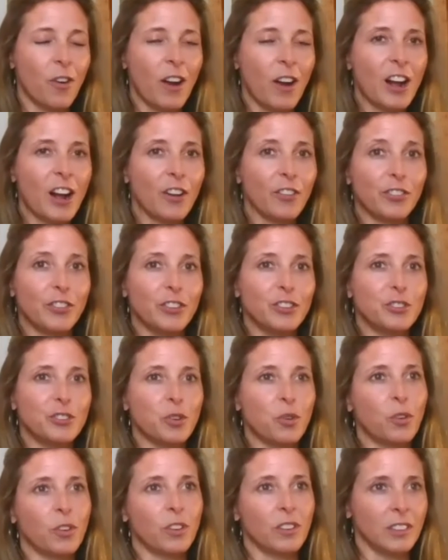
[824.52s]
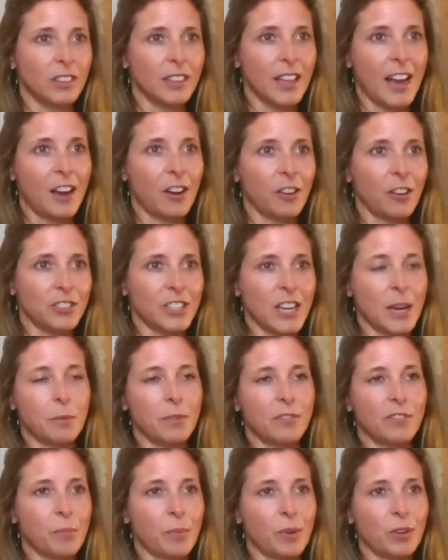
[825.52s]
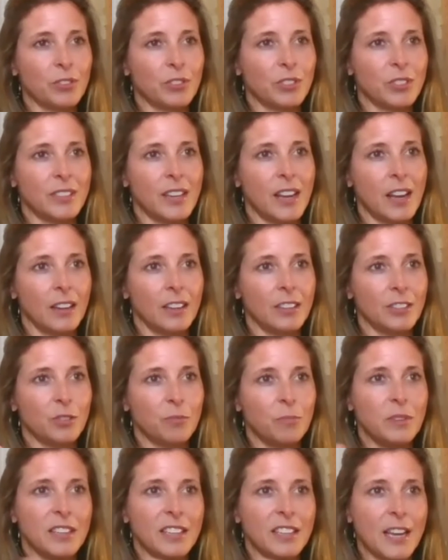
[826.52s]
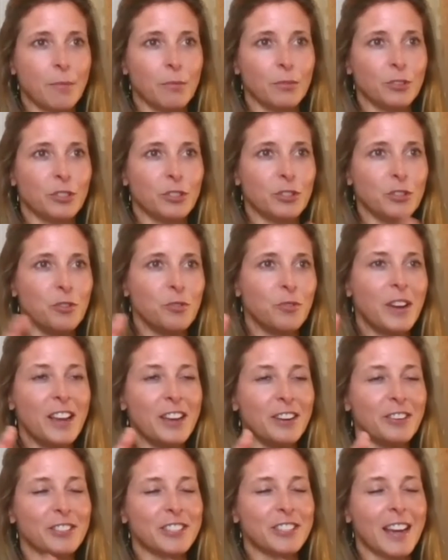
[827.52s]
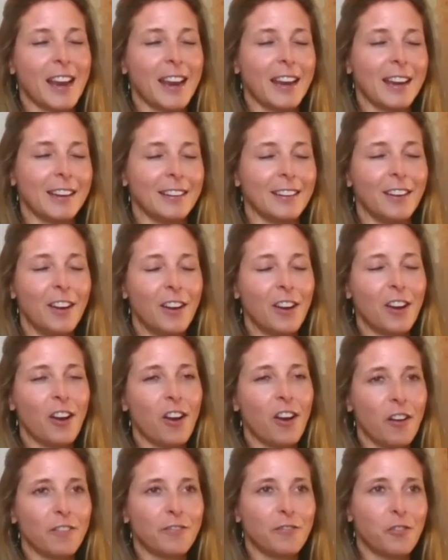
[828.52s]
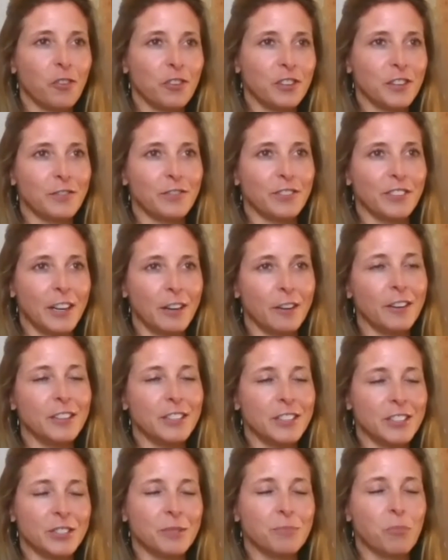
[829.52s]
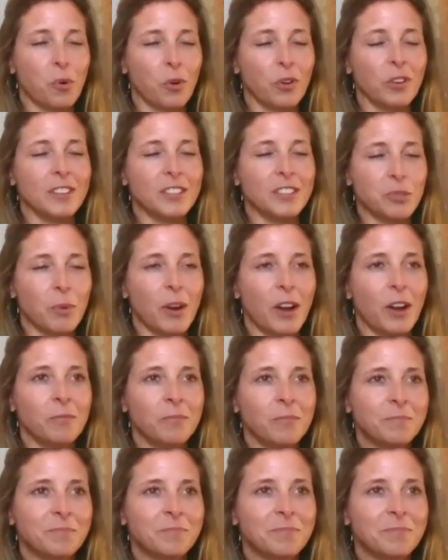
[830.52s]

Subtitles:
out the door, loud type of a personality. So being able to entertain all 4 different areas is important as well.